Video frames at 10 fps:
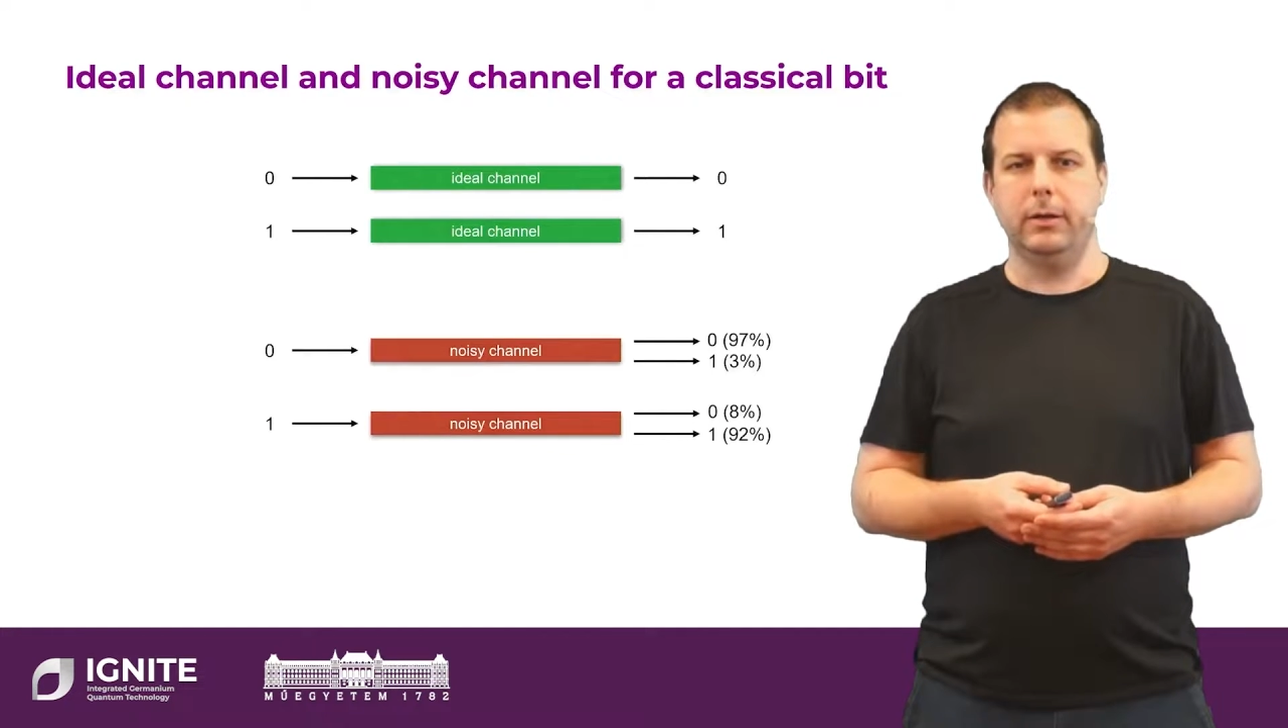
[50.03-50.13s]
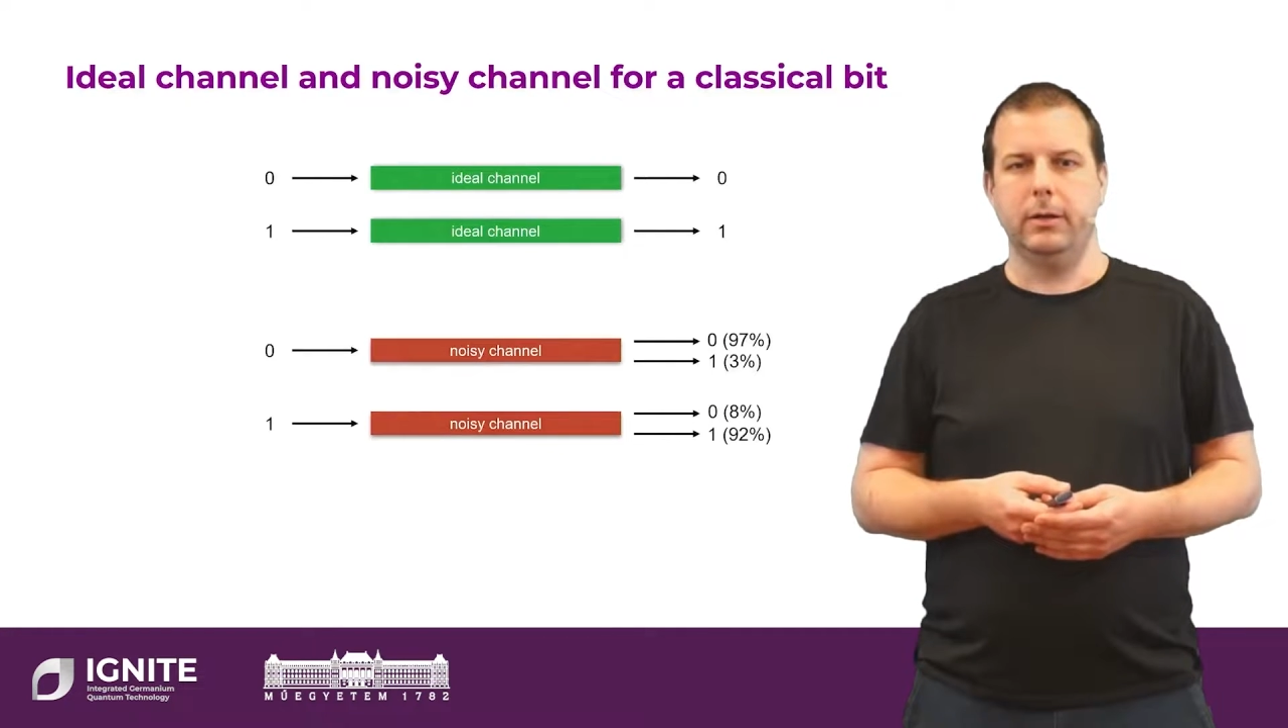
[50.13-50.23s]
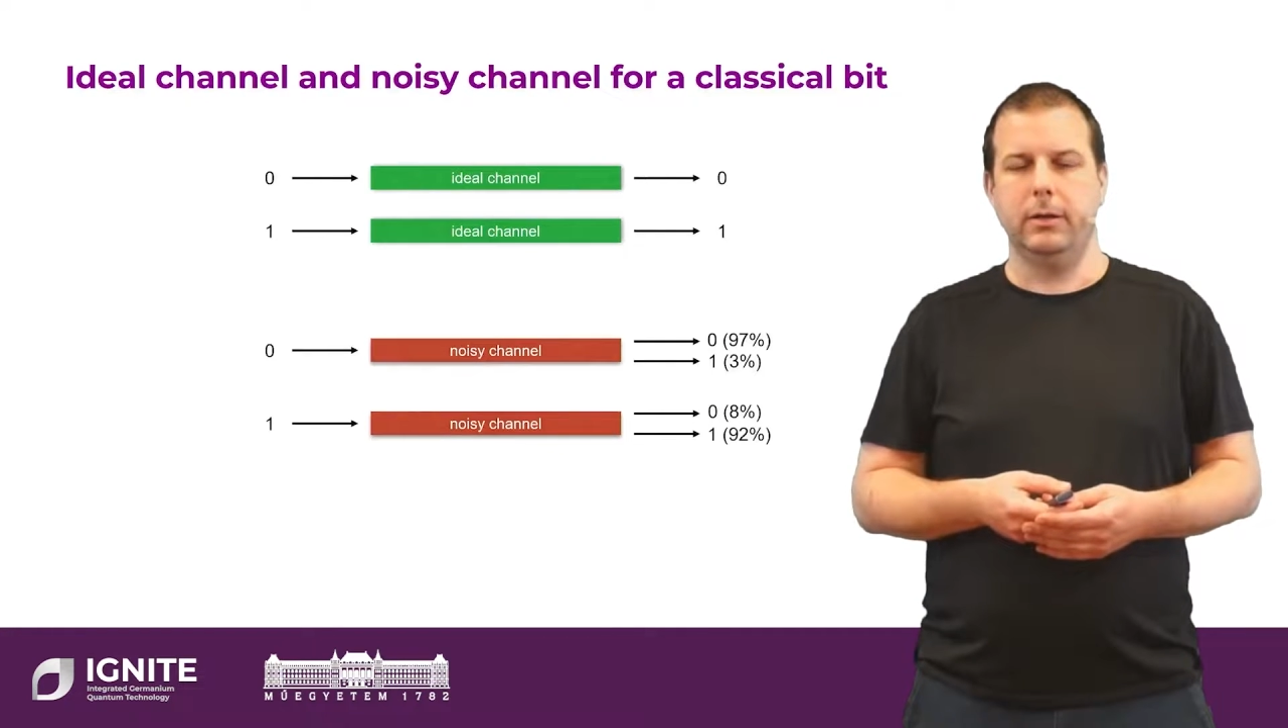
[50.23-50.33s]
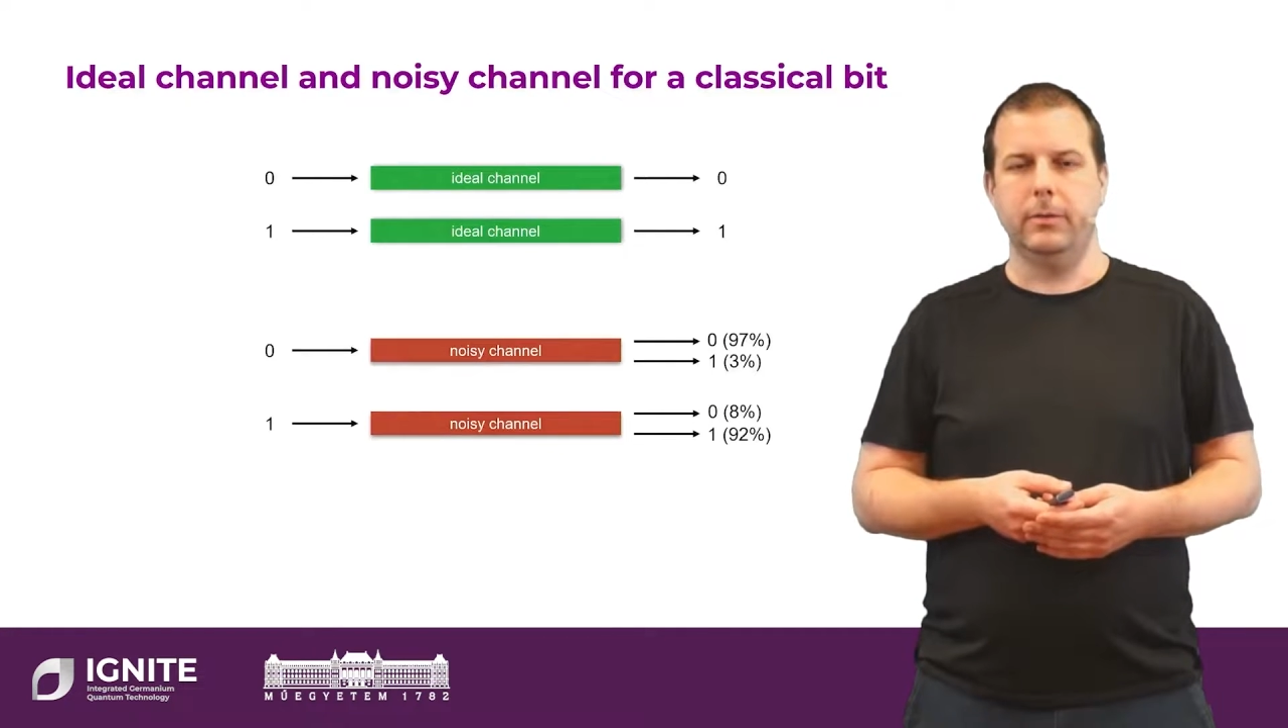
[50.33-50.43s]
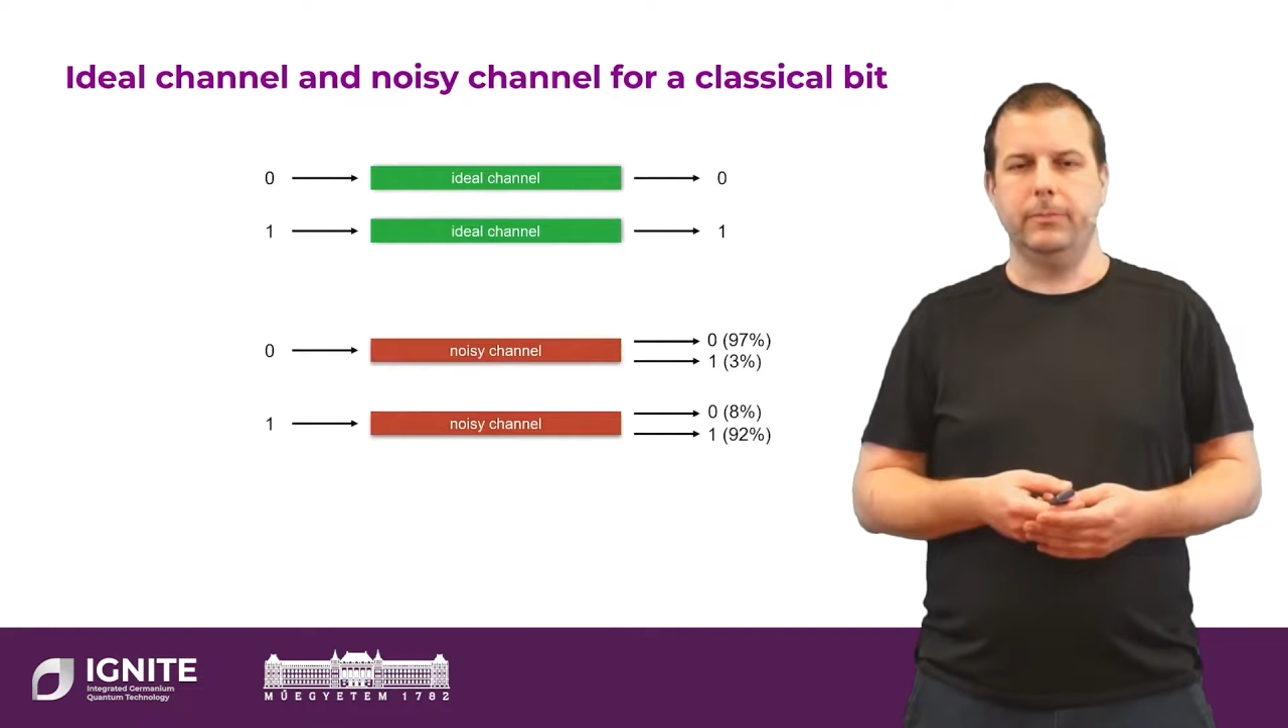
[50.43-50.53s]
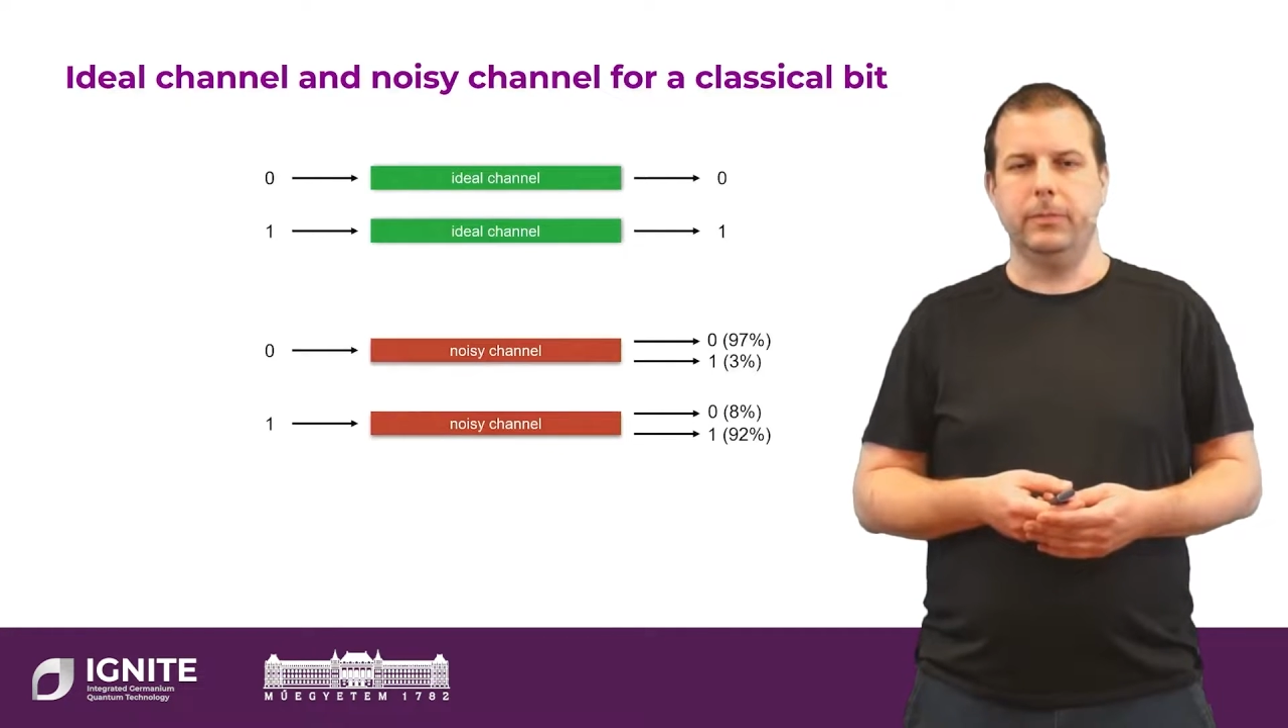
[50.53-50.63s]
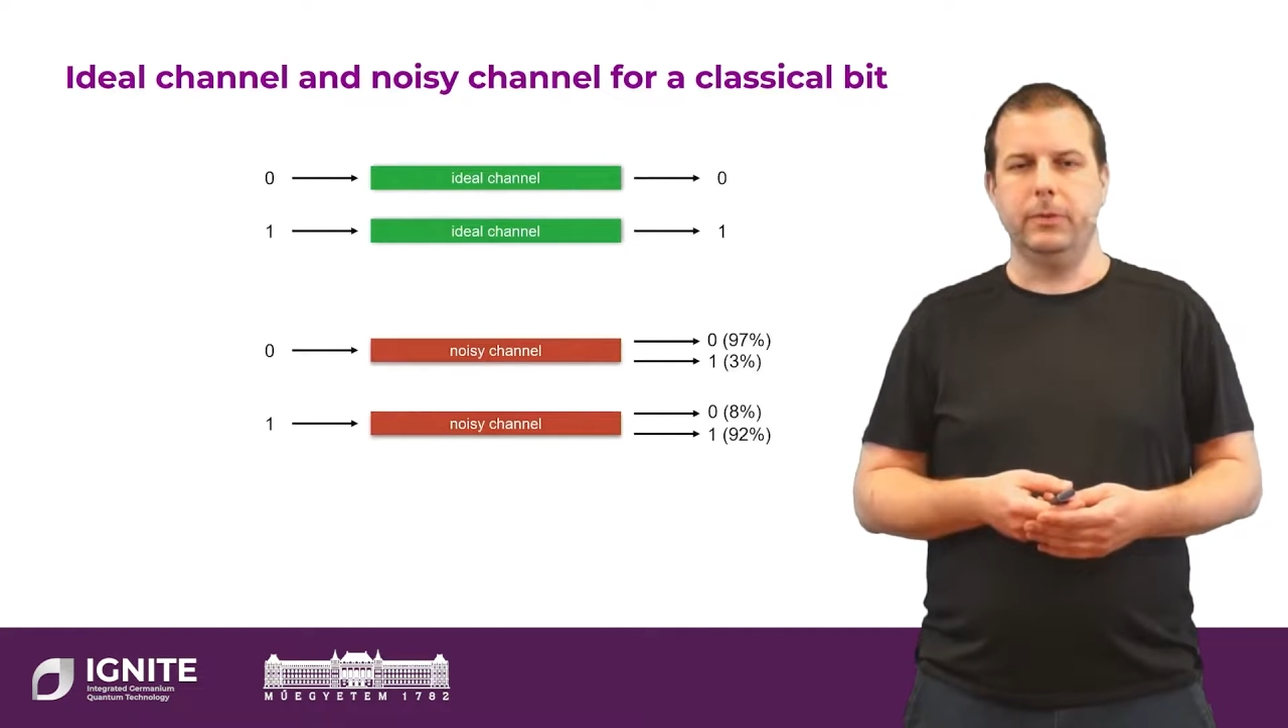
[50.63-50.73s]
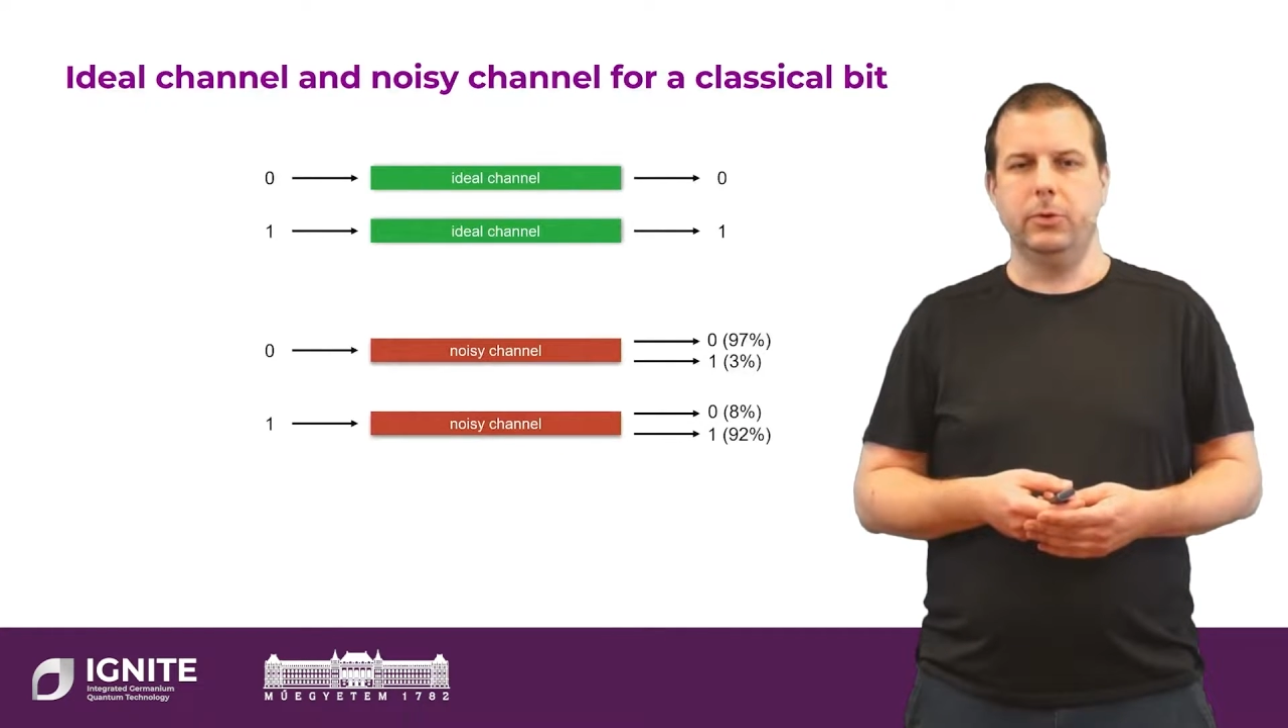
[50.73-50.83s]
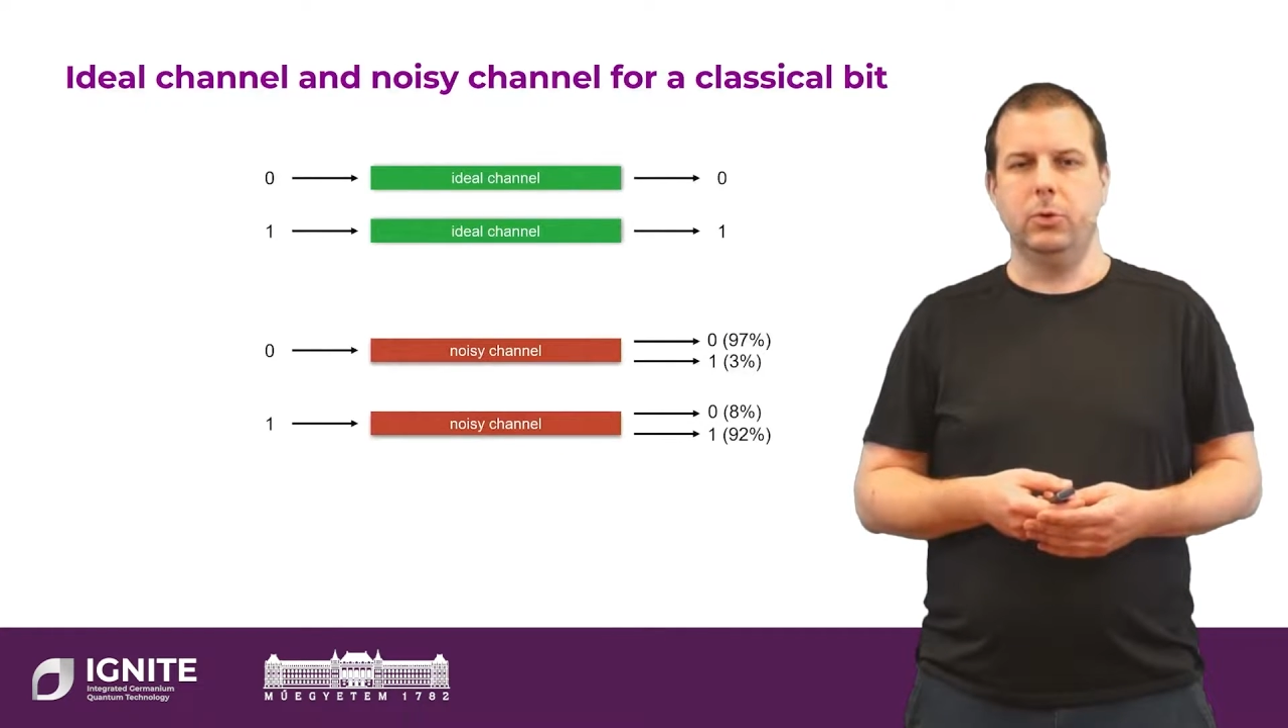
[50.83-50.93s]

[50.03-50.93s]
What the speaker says: the